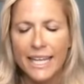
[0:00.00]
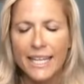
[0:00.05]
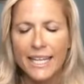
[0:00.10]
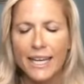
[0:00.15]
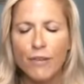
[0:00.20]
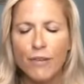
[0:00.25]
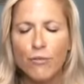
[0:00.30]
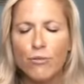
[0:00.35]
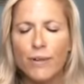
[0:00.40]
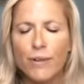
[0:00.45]

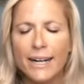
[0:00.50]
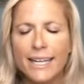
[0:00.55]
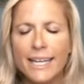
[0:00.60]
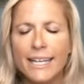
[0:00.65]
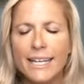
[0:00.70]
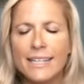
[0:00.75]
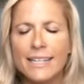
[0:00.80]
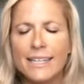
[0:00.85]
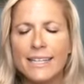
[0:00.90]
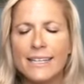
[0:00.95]
yet
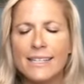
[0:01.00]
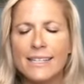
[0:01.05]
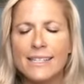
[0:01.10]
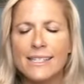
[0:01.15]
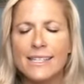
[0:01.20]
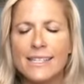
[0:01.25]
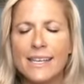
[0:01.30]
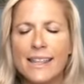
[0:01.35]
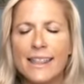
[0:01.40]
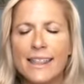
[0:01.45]

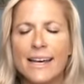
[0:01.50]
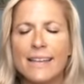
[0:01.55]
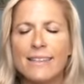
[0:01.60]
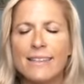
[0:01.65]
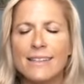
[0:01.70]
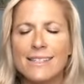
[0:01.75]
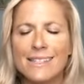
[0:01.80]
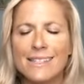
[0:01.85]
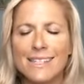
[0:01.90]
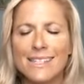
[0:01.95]
recognizing that
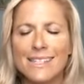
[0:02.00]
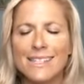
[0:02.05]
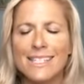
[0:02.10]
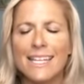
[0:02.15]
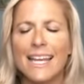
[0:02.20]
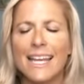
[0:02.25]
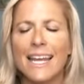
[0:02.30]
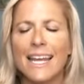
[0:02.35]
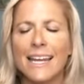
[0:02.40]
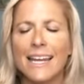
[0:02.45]
this
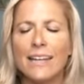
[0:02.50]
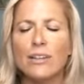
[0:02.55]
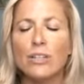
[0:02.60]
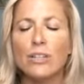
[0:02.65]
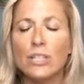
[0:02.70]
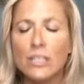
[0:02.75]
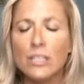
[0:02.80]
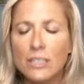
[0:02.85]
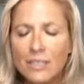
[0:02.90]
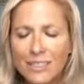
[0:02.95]

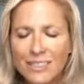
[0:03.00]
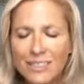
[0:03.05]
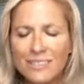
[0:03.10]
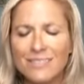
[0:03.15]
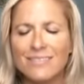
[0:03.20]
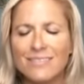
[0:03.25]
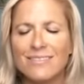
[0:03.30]
container